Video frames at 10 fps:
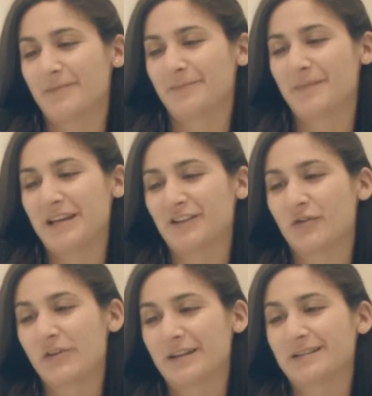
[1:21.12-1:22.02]
make
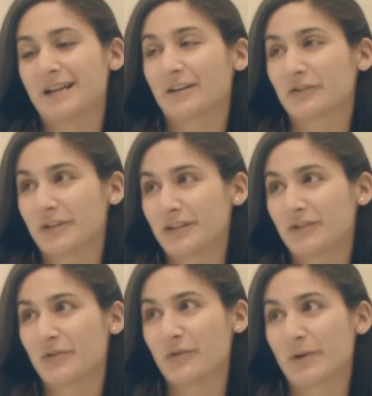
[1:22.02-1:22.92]
sure that it's actually a
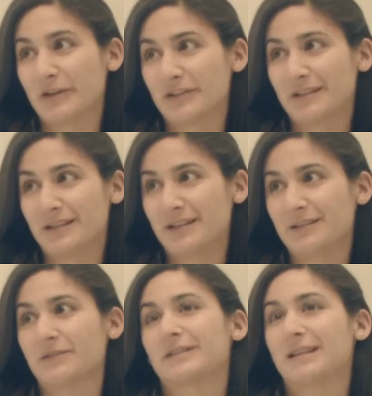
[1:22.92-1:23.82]
true emergency.
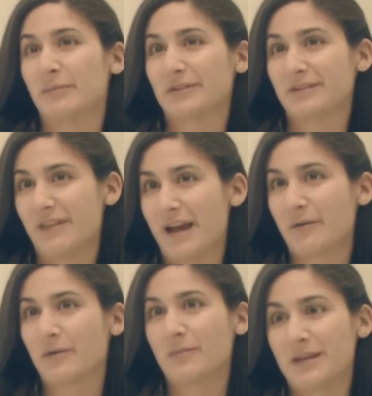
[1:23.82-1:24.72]
So examples of
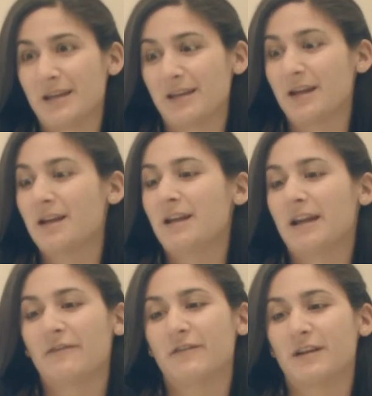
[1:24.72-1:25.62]
that would be
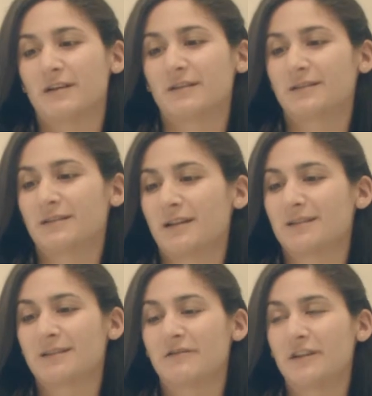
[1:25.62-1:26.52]
if there's a
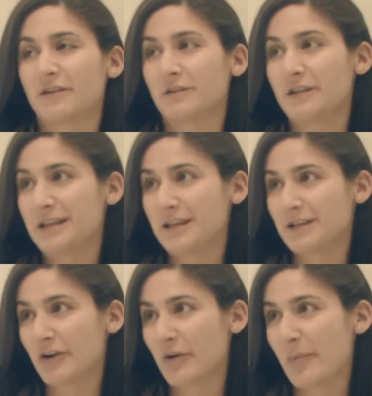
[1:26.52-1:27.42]
severe leak in
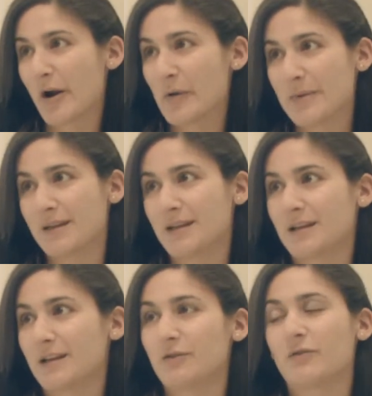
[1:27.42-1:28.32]
your
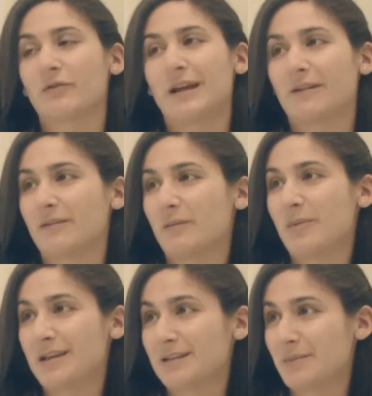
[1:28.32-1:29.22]
apartment, you go down in the
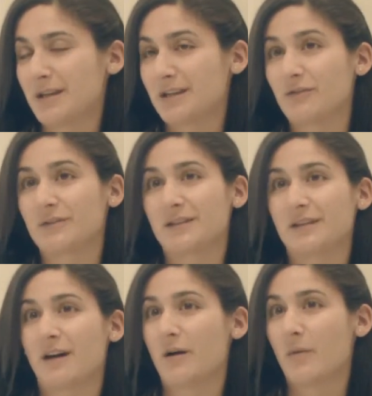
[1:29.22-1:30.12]
basement, you see
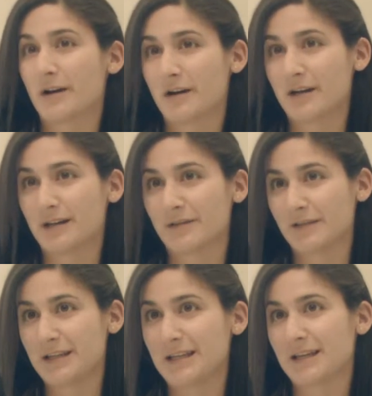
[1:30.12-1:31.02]
a hot water heater
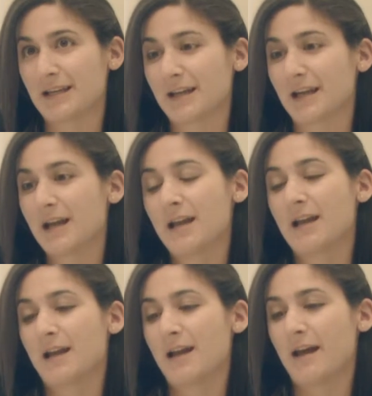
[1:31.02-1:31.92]
leaking.
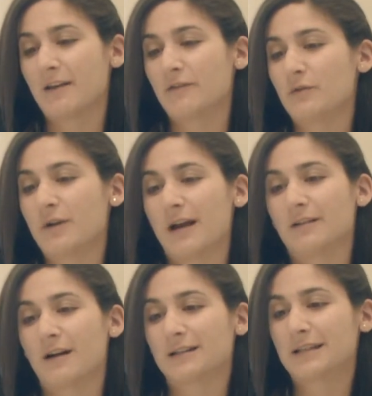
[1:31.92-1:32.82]
If you get locked